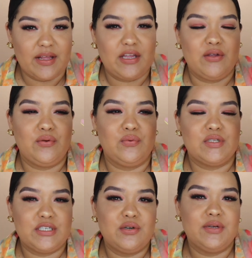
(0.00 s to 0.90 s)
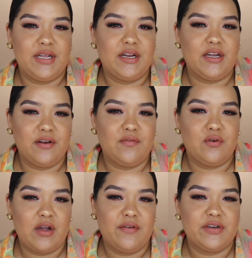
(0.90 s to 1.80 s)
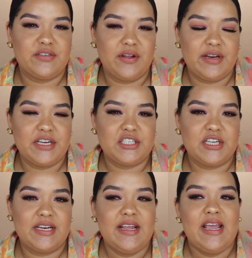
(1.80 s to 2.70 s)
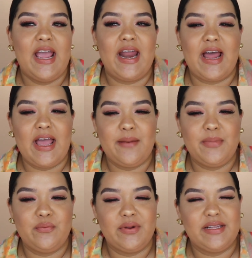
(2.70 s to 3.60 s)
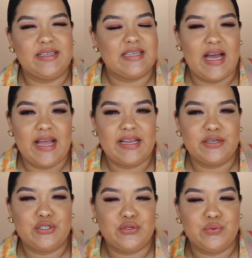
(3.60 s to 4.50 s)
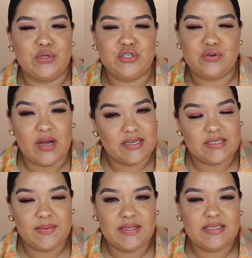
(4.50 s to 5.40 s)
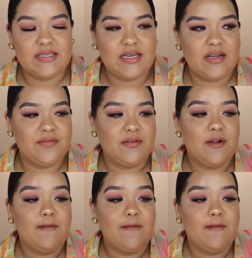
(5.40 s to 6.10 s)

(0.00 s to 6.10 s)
Like, you still need a good full coverage foundation, and I had been really dying to try some of this stuff.